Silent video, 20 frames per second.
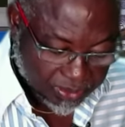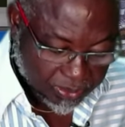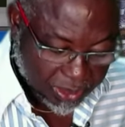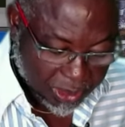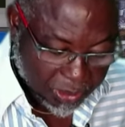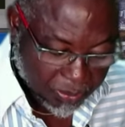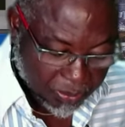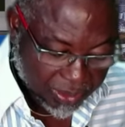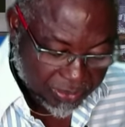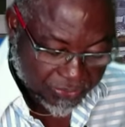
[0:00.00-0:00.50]

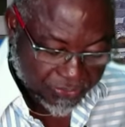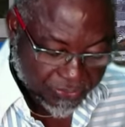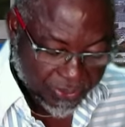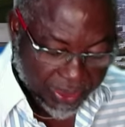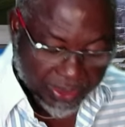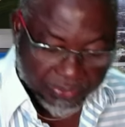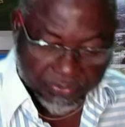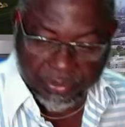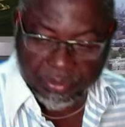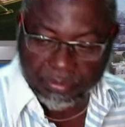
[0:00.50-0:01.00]
We speak
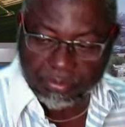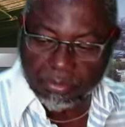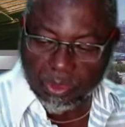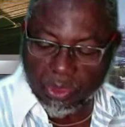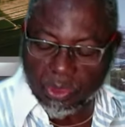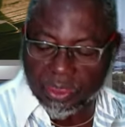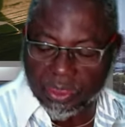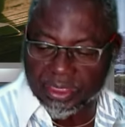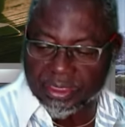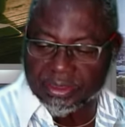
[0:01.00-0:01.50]
favor.
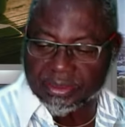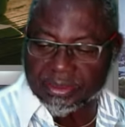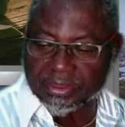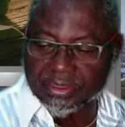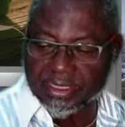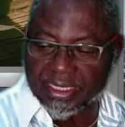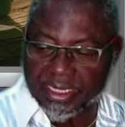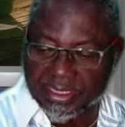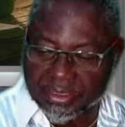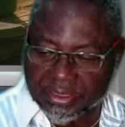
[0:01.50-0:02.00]
Morgan
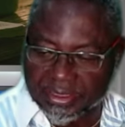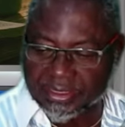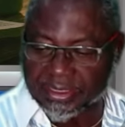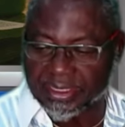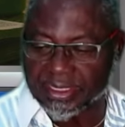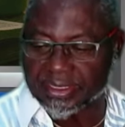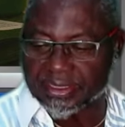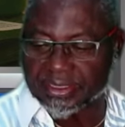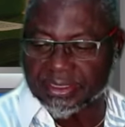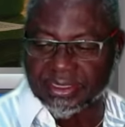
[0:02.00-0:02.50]

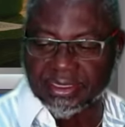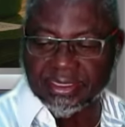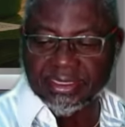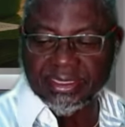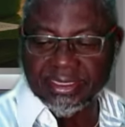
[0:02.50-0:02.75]
Estate